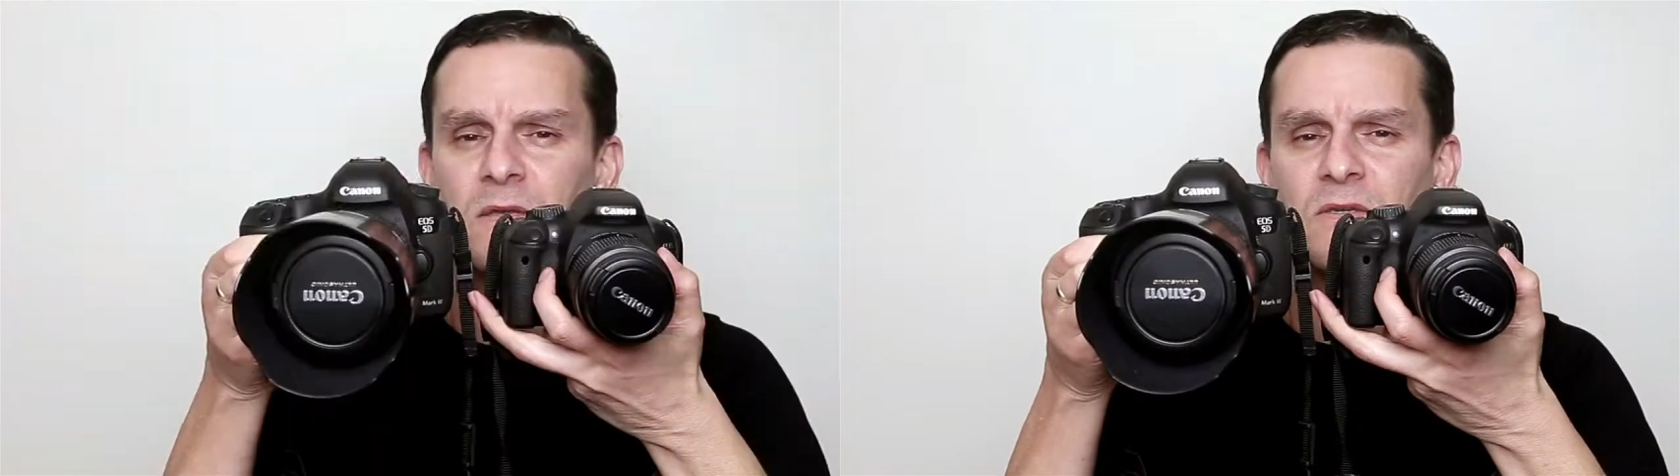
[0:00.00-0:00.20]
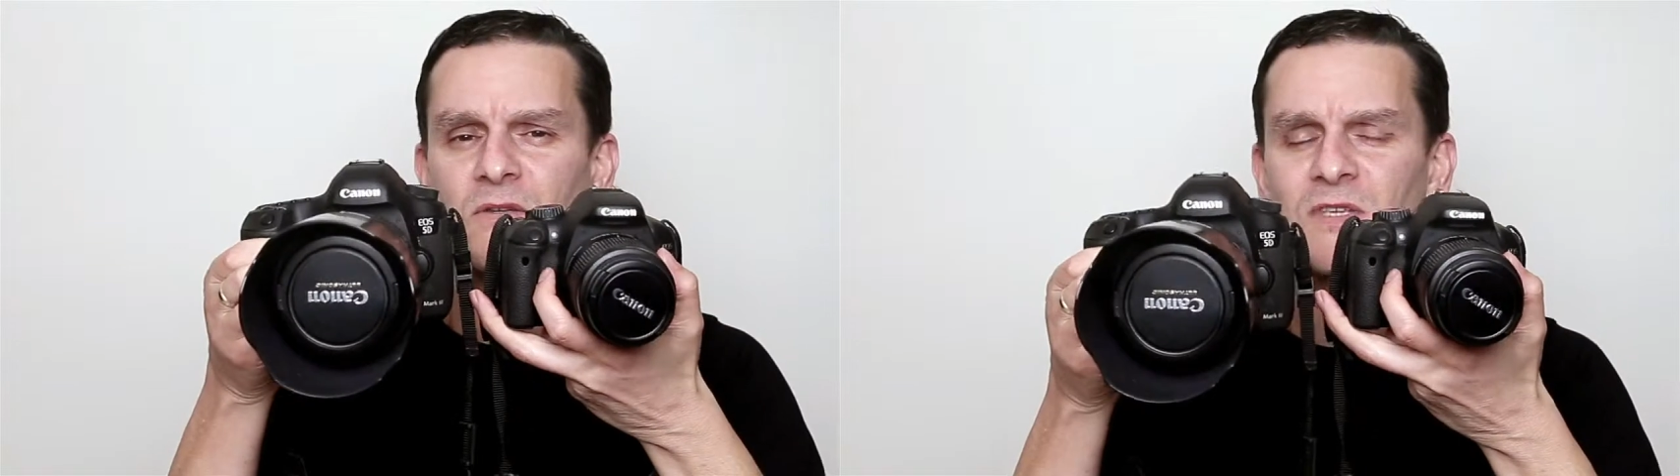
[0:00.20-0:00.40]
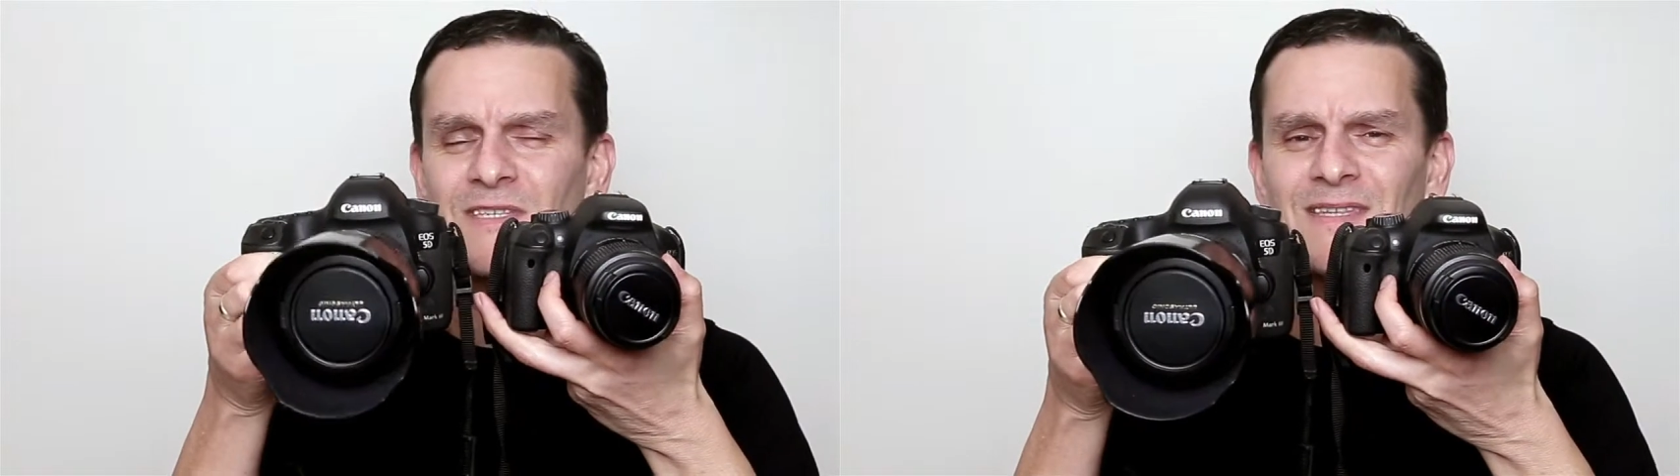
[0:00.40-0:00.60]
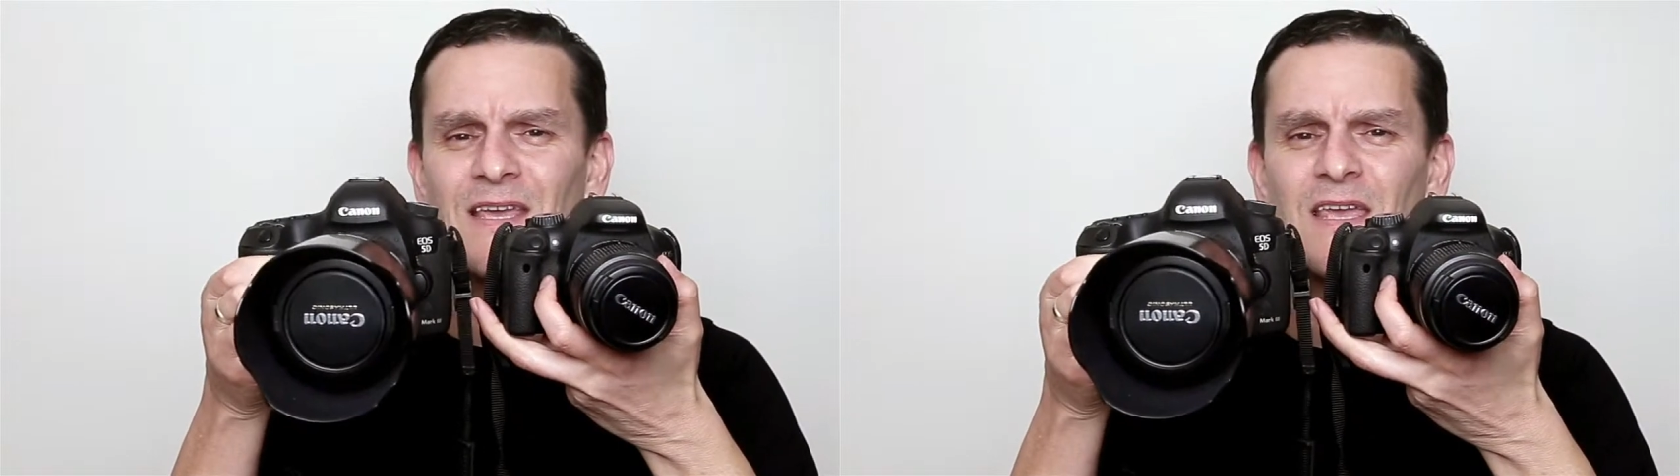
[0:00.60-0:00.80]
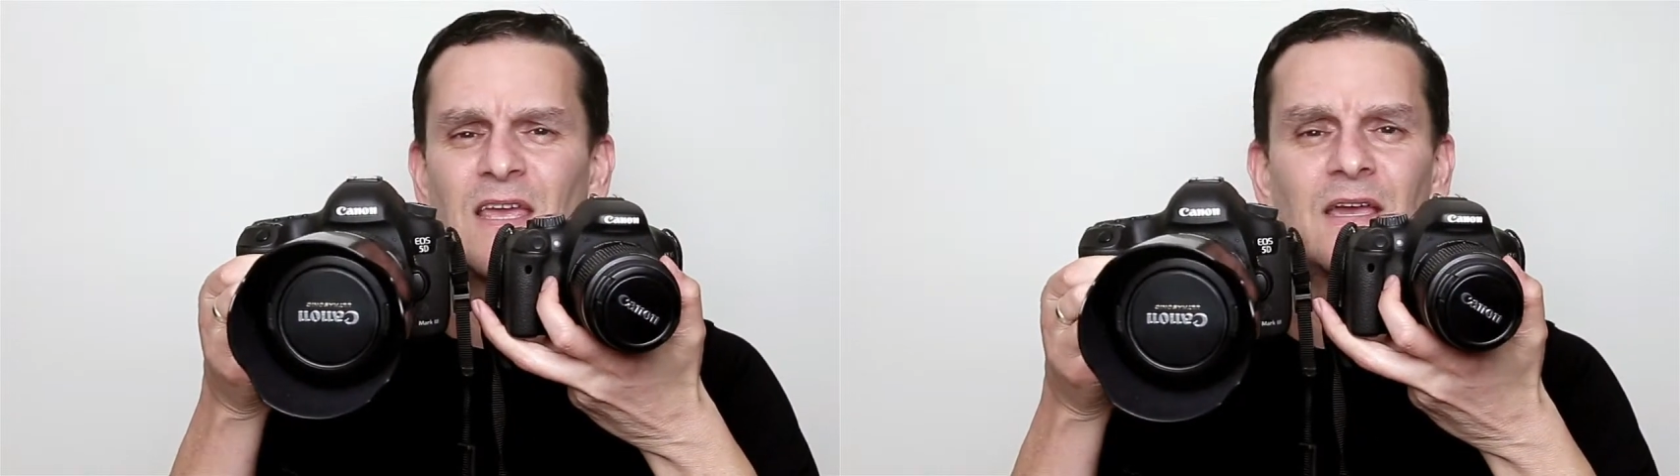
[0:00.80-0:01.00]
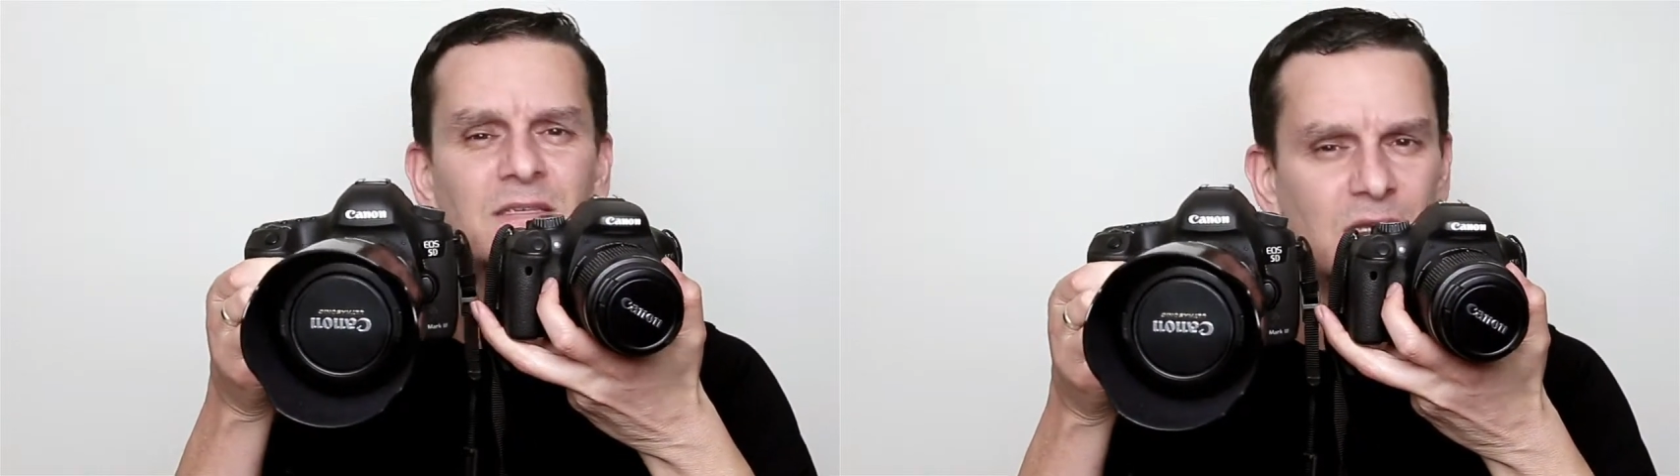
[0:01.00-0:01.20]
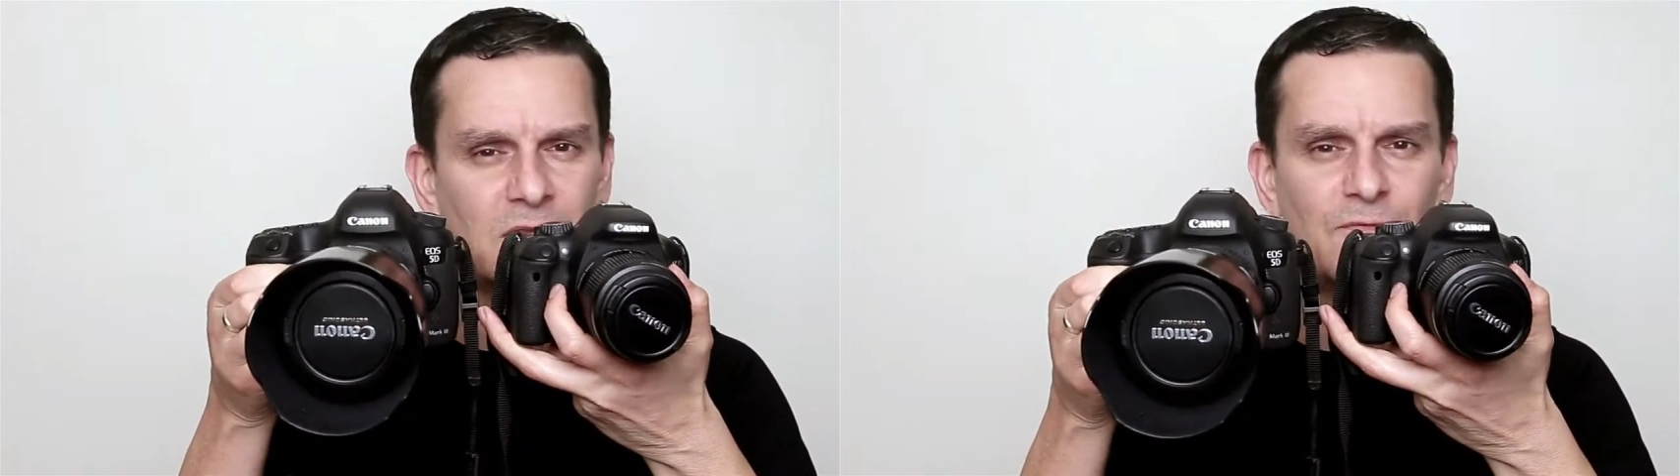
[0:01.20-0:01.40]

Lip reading: So I was just thinking, is it the